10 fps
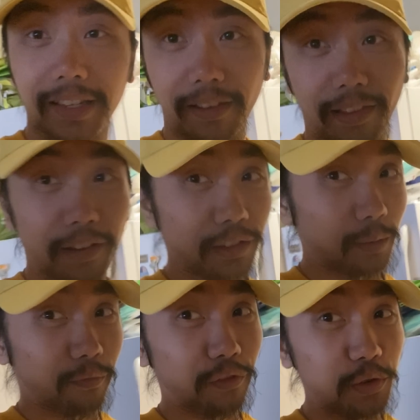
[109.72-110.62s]
I left
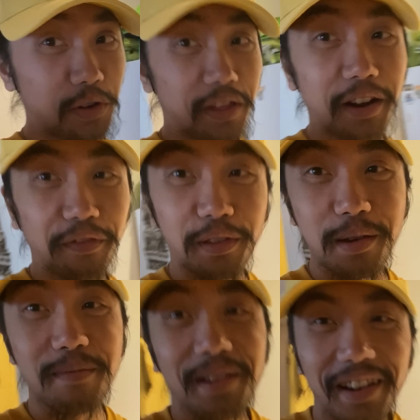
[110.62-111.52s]
some food in there for
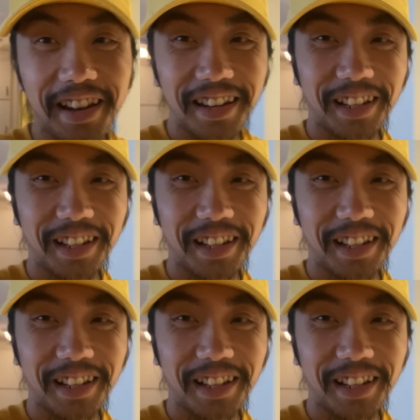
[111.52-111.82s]
them to